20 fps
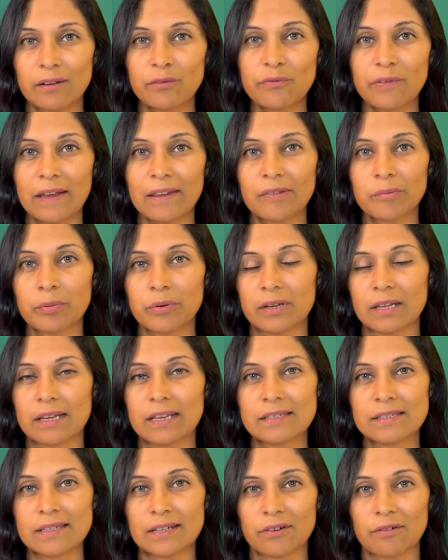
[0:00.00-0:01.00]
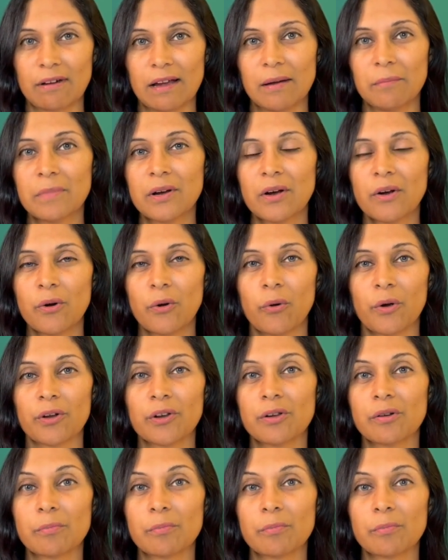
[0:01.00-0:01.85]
Facebook and Instagram, or you're